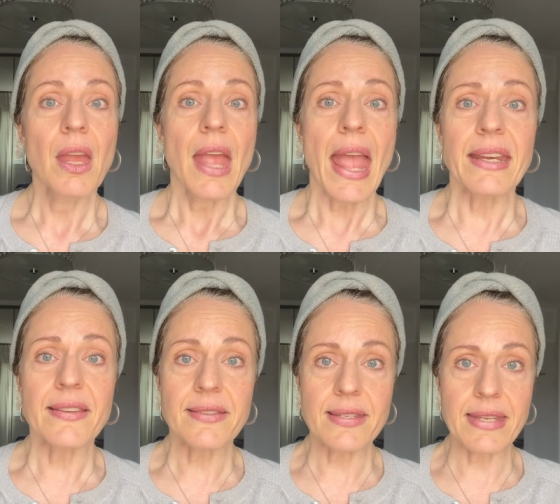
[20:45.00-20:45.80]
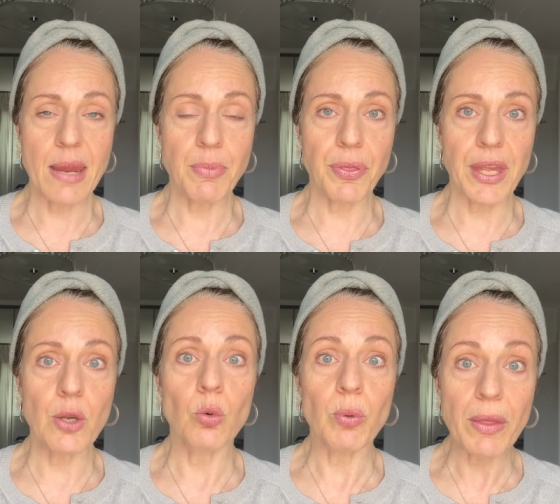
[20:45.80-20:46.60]
and it's the same
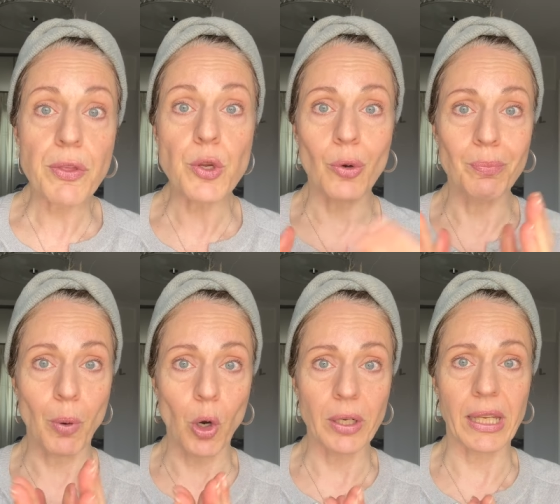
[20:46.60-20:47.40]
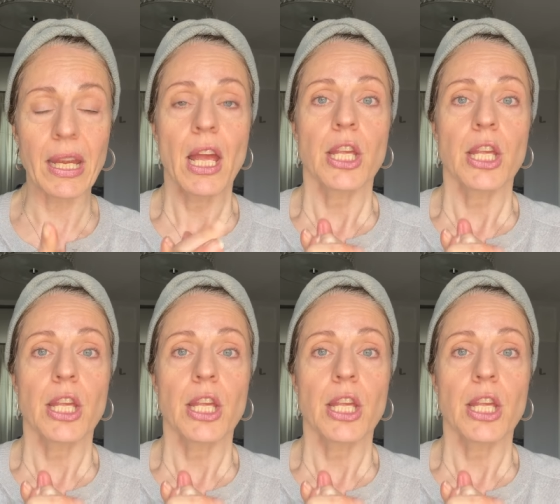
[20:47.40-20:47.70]
thing with your body.